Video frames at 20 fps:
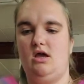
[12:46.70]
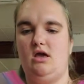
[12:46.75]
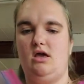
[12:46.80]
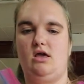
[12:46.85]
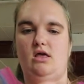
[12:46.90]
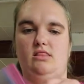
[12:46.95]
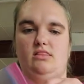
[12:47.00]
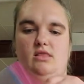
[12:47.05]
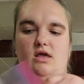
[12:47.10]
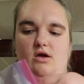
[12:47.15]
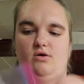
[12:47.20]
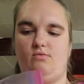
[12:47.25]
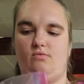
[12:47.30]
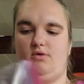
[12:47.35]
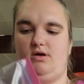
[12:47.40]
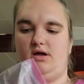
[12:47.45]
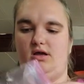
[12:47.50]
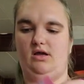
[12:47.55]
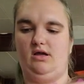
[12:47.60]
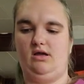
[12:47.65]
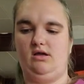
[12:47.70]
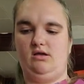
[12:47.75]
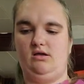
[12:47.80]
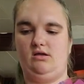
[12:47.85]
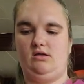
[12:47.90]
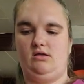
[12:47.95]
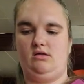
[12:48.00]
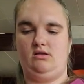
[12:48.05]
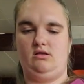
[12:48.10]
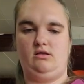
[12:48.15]
And that way,
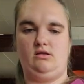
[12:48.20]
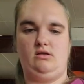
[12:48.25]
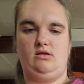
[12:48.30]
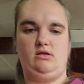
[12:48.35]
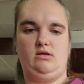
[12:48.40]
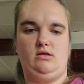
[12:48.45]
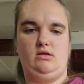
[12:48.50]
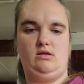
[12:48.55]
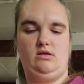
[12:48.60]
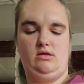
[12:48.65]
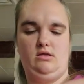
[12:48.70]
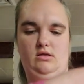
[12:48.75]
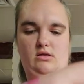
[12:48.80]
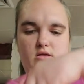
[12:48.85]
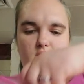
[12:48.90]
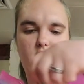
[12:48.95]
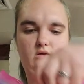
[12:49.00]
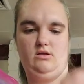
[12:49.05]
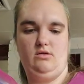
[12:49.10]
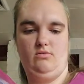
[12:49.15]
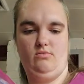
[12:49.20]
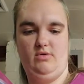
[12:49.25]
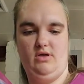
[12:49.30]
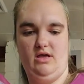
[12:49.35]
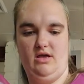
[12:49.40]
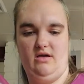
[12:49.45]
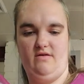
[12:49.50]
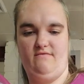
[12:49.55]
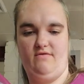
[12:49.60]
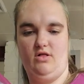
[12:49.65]
we
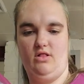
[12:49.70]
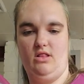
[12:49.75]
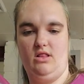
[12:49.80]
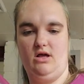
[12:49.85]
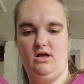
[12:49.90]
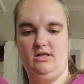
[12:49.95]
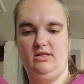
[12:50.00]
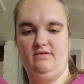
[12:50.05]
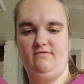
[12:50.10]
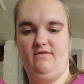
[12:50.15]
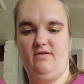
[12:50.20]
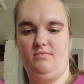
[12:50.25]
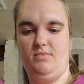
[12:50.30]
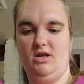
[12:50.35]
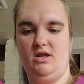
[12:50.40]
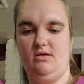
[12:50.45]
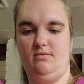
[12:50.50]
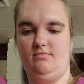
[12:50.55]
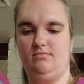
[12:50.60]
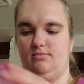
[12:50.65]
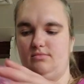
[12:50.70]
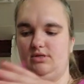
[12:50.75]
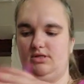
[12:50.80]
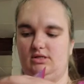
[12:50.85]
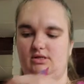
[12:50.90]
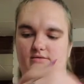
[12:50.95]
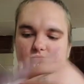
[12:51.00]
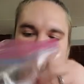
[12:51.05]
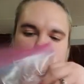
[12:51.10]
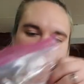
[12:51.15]
have lots of M&Ms.
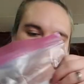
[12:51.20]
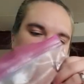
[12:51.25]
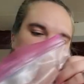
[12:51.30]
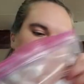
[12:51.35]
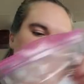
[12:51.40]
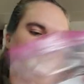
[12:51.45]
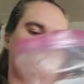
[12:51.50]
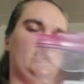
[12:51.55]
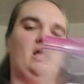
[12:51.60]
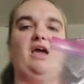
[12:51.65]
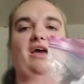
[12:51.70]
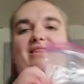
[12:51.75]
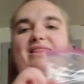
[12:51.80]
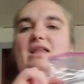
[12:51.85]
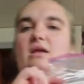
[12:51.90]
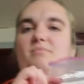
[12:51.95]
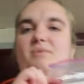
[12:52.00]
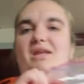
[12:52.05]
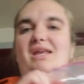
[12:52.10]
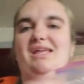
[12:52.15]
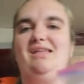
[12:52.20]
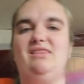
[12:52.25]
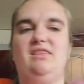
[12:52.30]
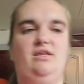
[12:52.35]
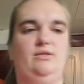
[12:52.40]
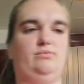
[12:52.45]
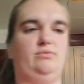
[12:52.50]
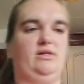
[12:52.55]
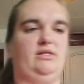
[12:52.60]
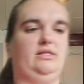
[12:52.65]
And then I'm gonna eat these
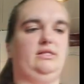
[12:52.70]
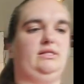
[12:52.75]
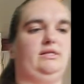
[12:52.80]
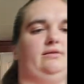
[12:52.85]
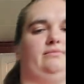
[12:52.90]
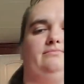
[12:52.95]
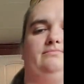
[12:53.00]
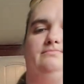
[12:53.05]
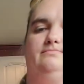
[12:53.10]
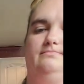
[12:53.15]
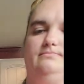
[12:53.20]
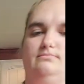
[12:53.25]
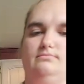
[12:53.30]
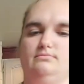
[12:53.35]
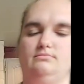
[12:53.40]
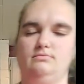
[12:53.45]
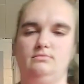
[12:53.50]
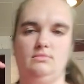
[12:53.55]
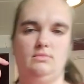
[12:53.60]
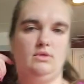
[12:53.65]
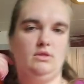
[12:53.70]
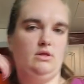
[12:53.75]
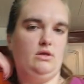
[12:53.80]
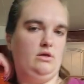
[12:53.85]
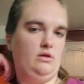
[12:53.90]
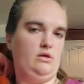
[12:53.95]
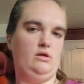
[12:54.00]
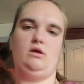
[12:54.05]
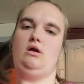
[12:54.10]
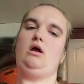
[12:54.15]
ones.
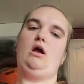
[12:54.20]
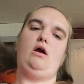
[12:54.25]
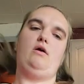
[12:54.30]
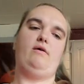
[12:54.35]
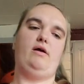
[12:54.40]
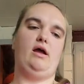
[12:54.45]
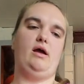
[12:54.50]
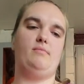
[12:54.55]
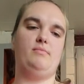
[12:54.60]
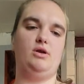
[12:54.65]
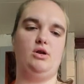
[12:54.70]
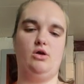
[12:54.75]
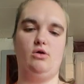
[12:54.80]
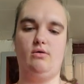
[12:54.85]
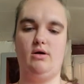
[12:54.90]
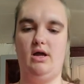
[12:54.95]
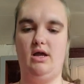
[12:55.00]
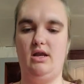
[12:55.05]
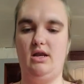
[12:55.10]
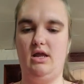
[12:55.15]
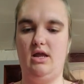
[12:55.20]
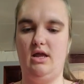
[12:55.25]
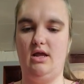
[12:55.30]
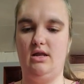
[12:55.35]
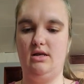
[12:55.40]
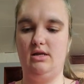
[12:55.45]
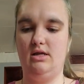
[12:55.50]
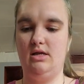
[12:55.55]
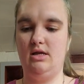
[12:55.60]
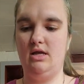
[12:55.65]
Alright, I'm gonna go ahead and
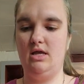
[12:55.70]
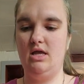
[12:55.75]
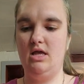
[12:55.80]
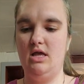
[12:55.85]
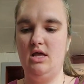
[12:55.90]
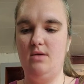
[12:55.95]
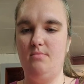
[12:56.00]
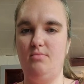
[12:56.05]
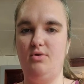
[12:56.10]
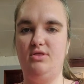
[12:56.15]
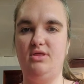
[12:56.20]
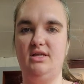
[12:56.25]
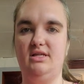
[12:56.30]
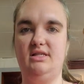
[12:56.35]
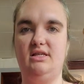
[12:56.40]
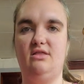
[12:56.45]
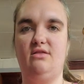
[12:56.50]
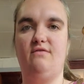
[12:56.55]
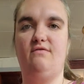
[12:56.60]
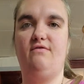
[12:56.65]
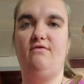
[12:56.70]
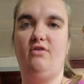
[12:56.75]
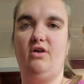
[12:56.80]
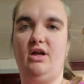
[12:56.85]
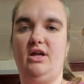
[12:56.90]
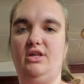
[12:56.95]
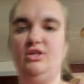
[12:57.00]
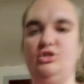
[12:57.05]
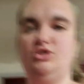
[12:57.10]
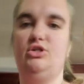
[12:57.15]
put this in the
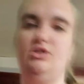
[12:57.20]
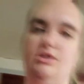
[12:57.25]
fridge.